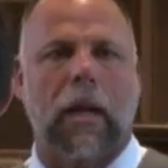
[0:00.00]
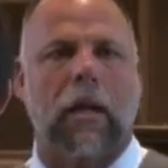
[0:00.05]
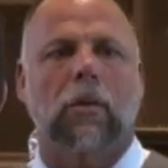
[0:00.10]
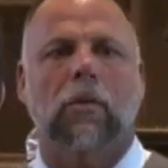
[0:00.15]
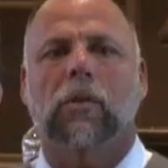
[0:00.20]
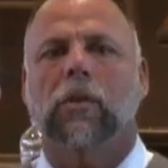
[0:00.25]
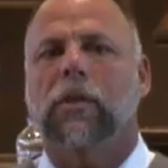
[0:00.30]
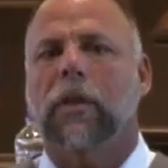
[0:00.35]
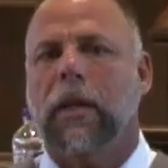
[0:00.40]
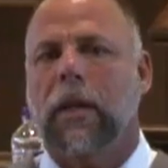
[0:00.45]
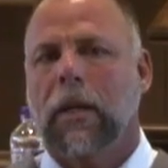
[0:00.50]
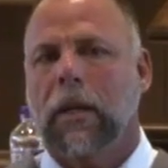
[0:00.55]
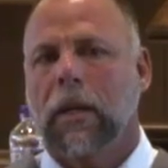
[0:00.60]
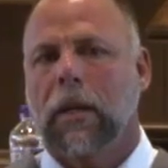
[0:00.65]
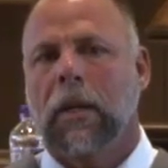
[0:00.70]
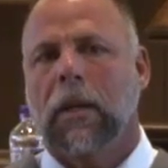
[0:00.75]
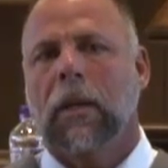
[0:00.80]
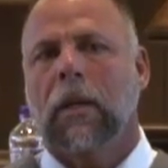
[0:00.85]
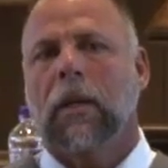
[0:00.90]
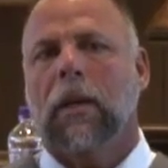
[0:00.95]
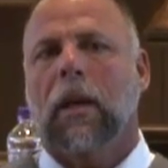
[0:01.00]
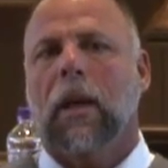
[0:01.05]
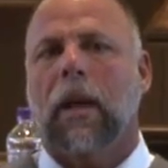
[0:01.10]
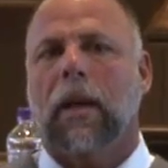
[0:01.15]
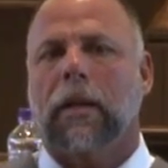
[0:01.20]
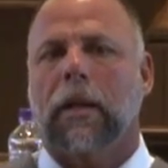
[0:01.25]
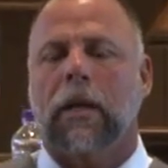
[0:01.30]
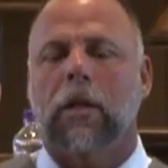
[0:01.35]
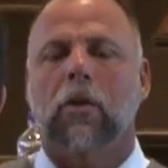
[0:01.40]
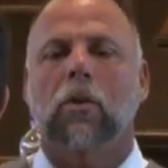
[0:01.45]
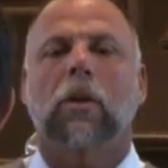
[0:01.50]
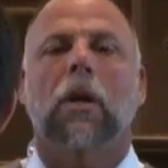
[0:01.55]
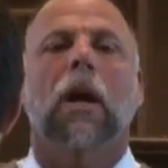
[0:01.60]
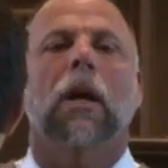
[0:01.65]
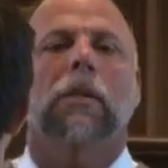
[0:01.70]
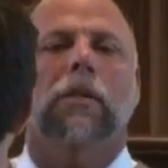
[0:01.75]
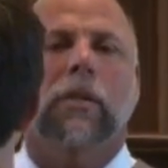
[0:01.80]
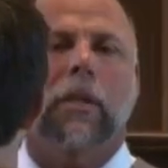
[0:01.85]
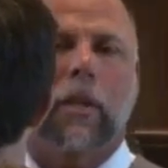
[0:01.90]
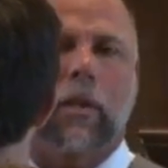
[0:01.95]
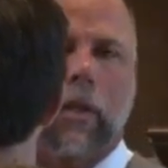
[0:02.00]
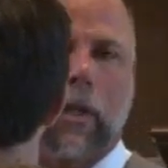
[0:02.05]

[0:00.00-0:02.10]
that I don't see, and I know God